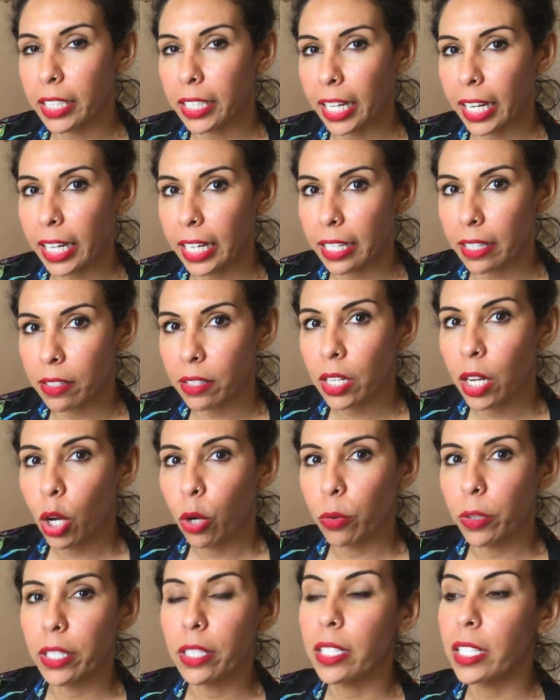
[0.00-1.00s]
the gains,
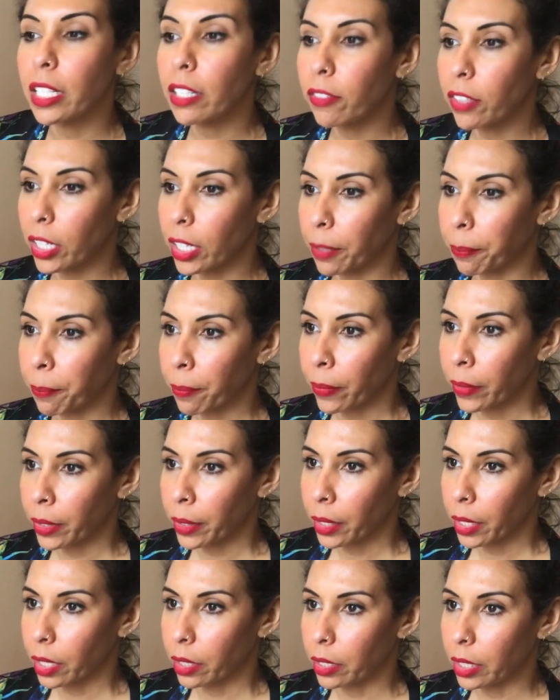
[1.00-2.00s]
receiving
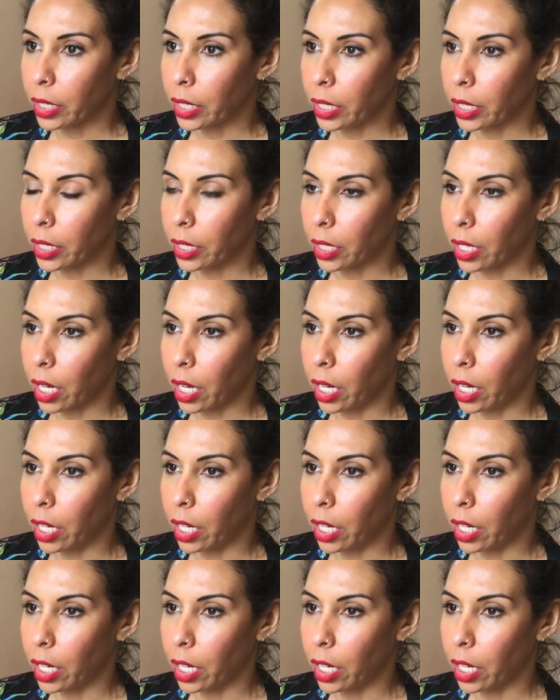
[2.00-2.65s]
the,